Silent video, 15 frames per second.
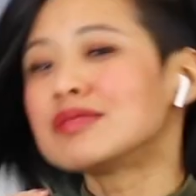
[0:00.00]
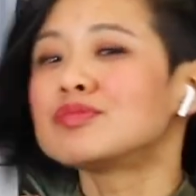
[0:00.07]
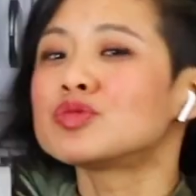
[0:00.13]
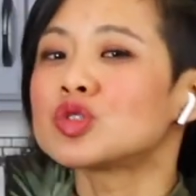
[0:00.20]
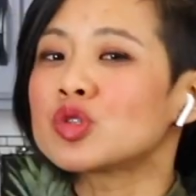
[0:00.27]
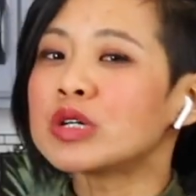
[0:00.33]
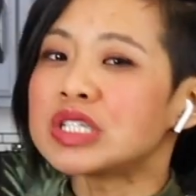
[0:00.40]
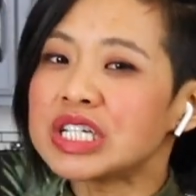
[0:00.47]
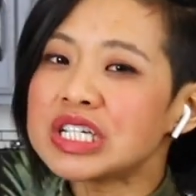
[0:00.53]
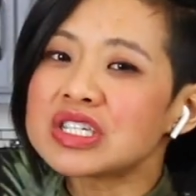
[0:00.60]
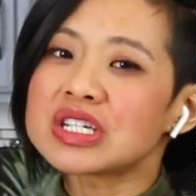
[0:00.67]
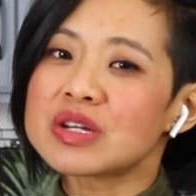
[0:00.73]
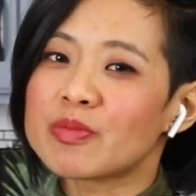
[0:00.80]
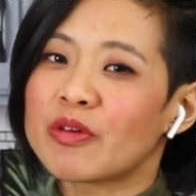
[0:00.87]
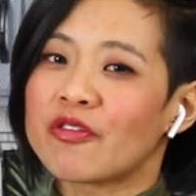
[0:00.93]
So I
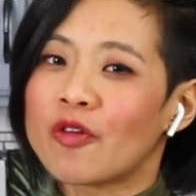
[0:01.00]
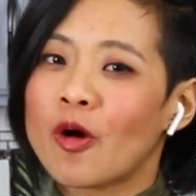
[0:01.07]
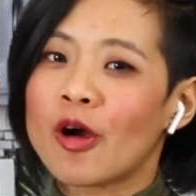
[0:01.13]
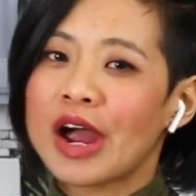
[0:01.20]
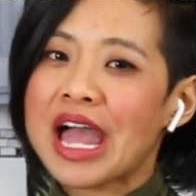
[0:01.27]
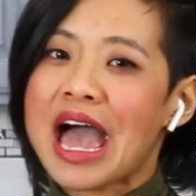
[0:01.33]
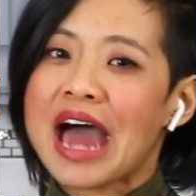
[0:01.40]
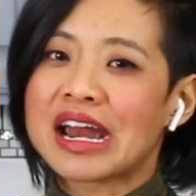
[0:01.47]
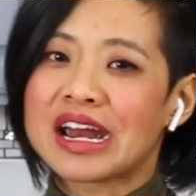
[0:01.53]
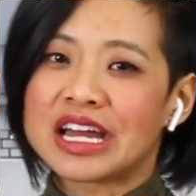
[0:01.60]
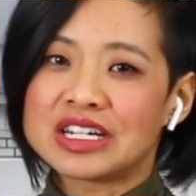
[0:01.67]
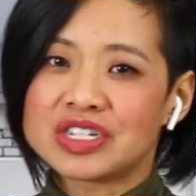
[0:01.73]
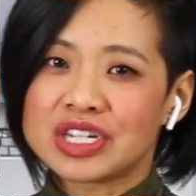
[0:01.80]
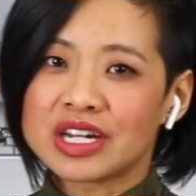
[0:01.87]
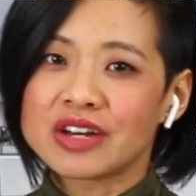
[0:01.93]
tasted it before, I had an
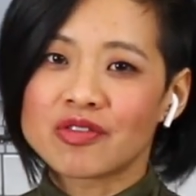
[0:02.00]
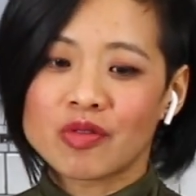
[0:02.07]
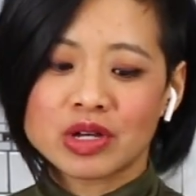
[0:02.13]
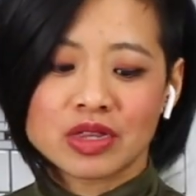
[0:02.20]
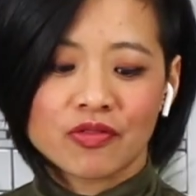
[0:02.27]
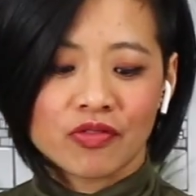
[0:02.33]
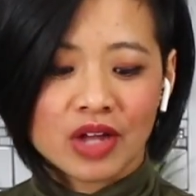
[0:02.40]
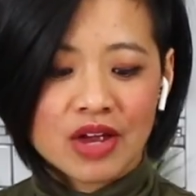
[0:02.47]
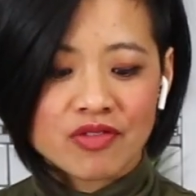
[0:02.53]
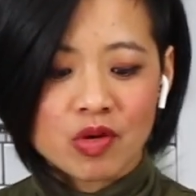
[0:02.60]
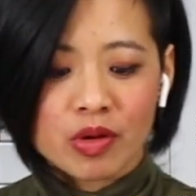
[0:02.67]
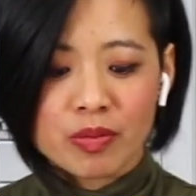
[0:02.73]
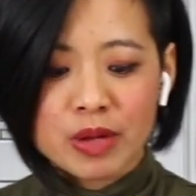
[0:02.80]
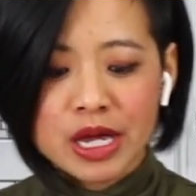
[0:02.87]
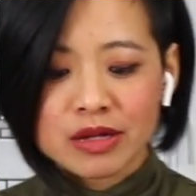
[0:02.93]
idea of what the flavor
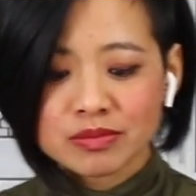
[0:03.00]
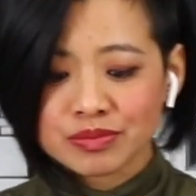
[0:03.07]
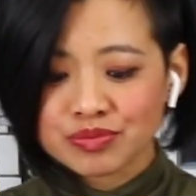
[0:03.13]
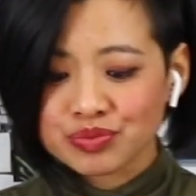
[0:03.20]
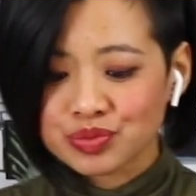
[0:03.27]
would be.